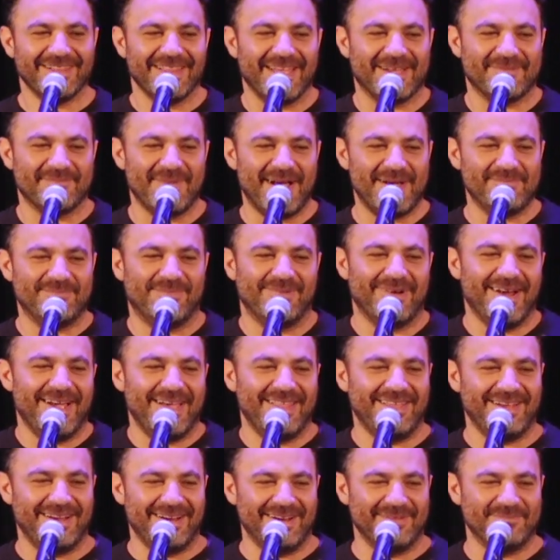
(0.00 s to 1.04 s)
Like my
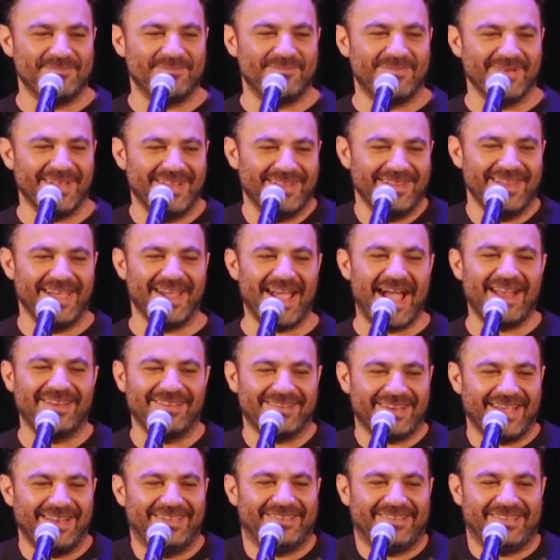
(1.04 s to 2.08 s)
brother, like I
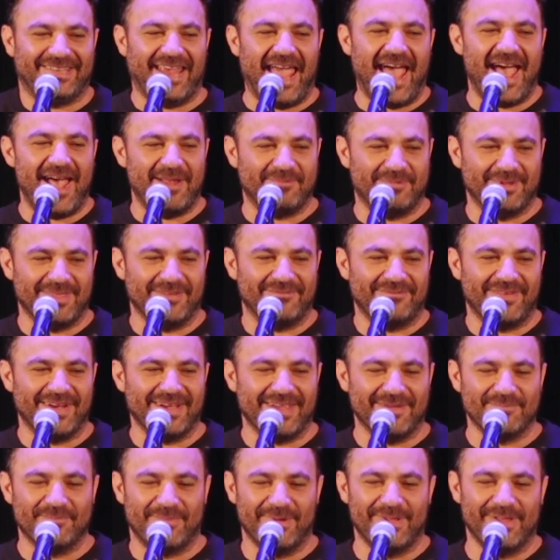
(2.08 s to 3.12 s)
just got stabbed with a
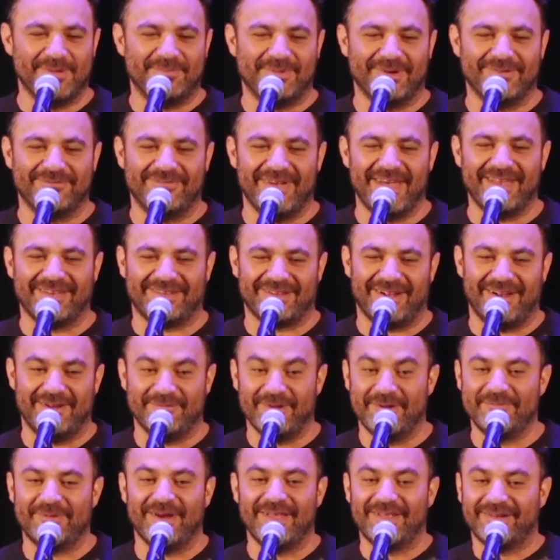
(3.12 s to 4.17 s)
fucking bulletproof vest on, and
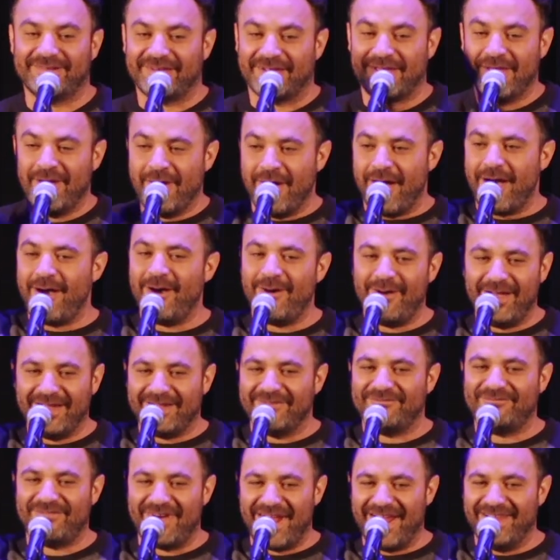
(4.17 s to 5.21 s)
my brother's like, oh, I
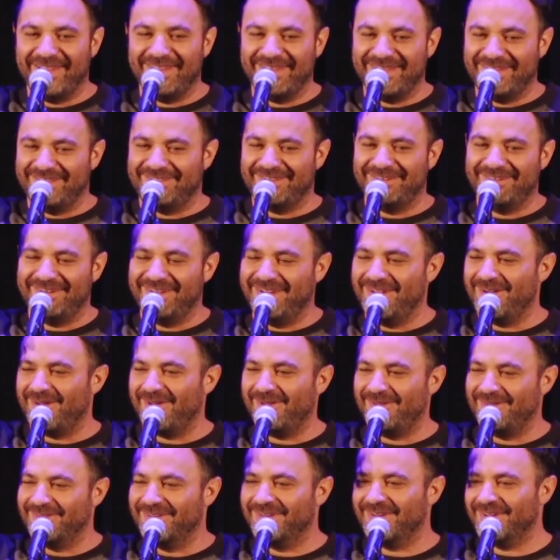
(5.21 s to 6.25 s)
can finally do the
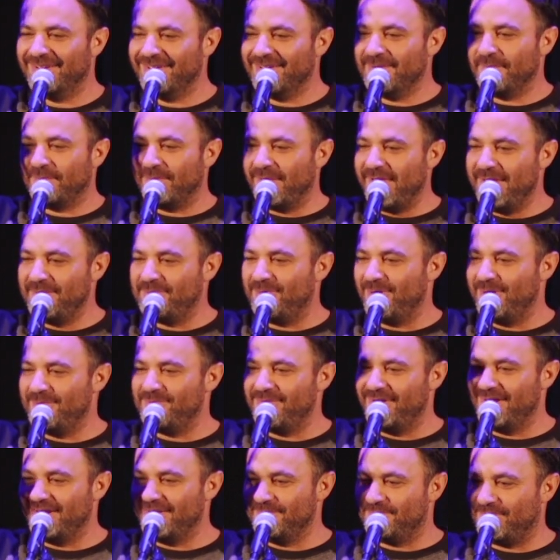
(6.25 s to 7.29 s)
old Playboy
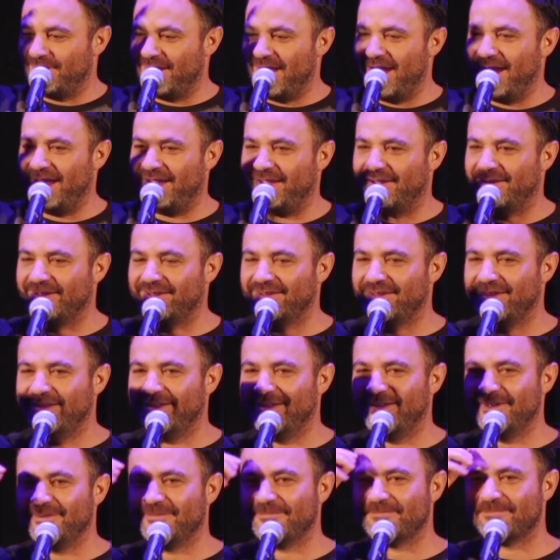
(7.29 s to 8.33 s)
bunny prank, you
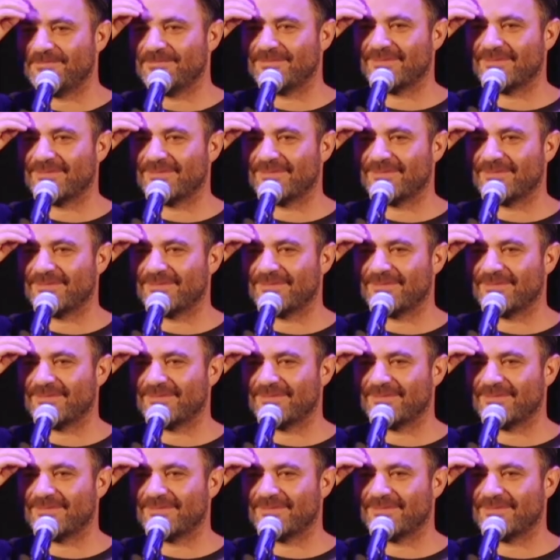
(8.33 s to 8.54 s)
know?